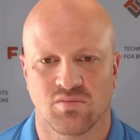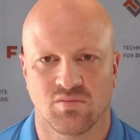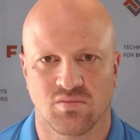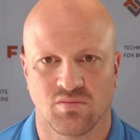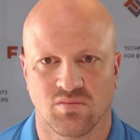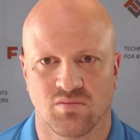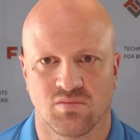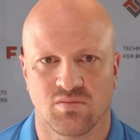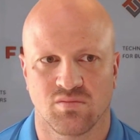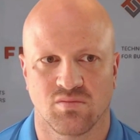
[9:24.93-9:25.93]

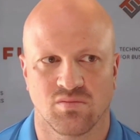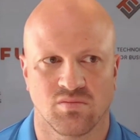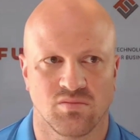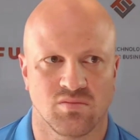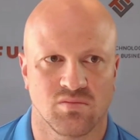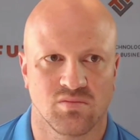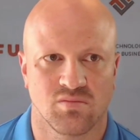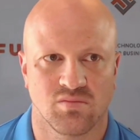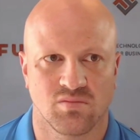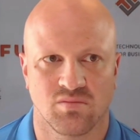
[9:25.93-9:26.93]

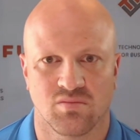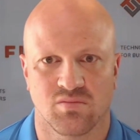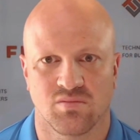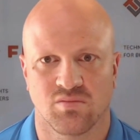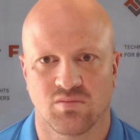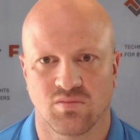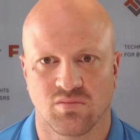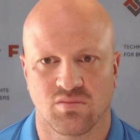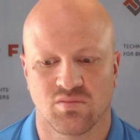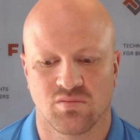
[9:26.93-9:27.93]

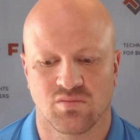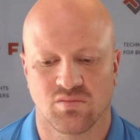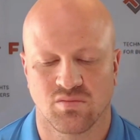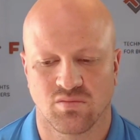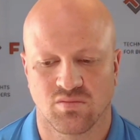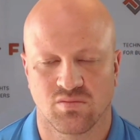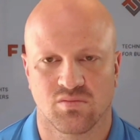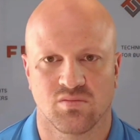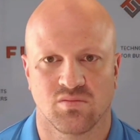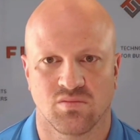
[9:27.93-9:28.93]

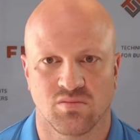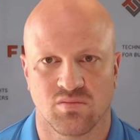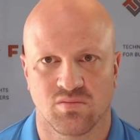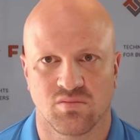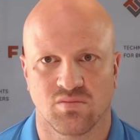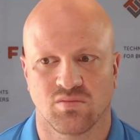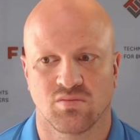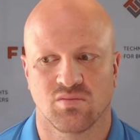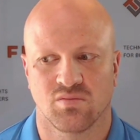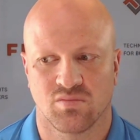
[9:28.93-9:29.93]

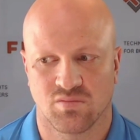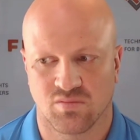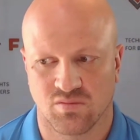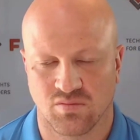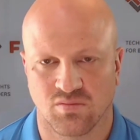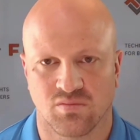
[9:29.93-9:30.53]
This person isn't speaking.